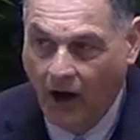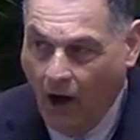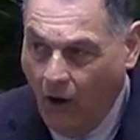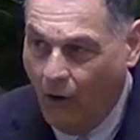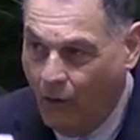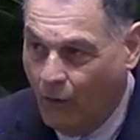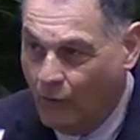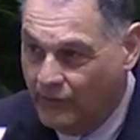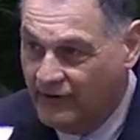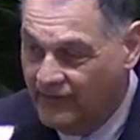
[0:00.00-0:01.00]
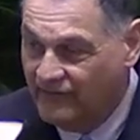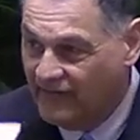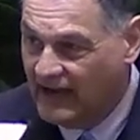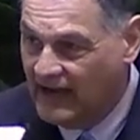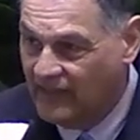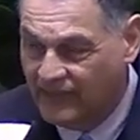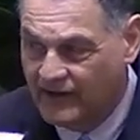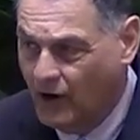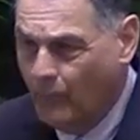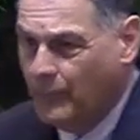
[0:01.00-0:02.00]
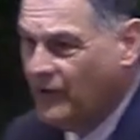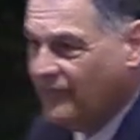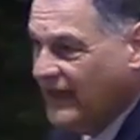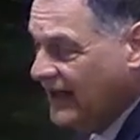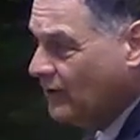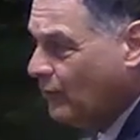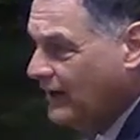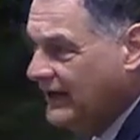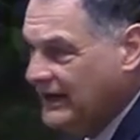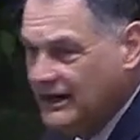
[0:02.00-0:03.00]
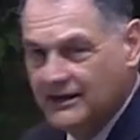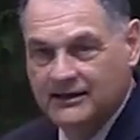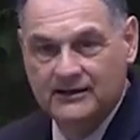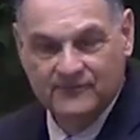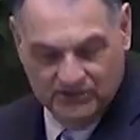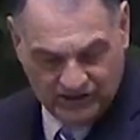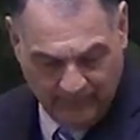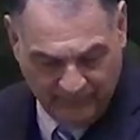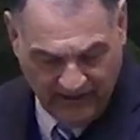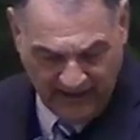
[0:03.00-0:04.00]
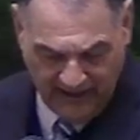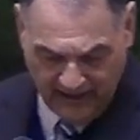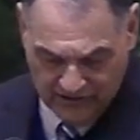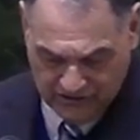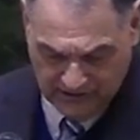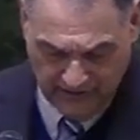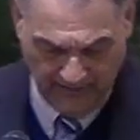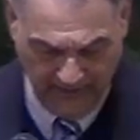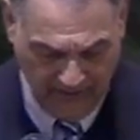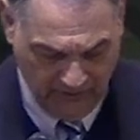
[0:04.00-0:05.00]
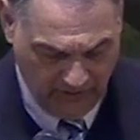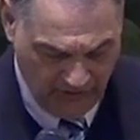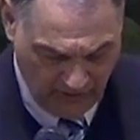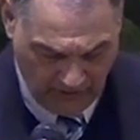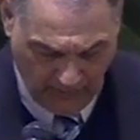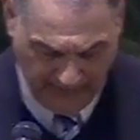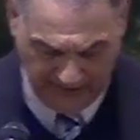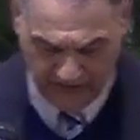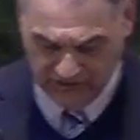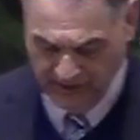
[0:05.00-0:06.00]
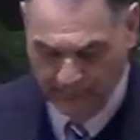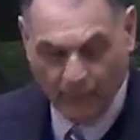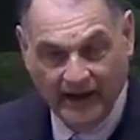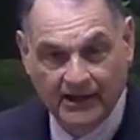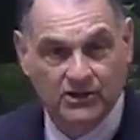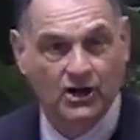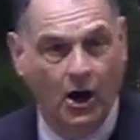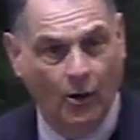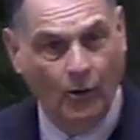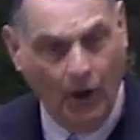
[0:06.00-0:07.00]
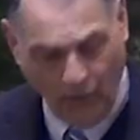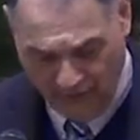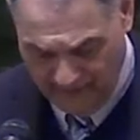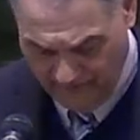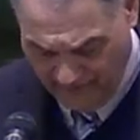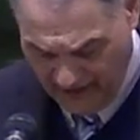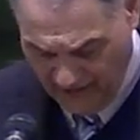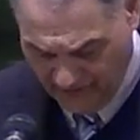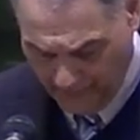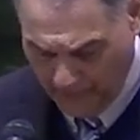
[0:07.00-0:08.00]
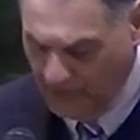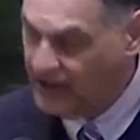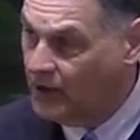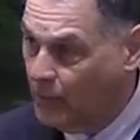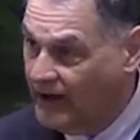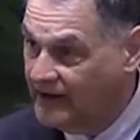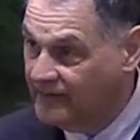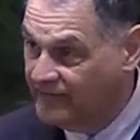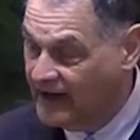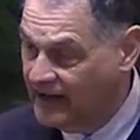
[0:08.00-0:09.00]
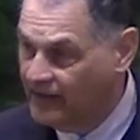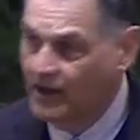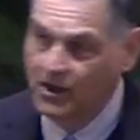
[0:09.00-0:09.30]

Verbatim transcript: Hold to the faith and don't put that away for something else. You do, you'll make shipwreck. Holding faith or putting away faith.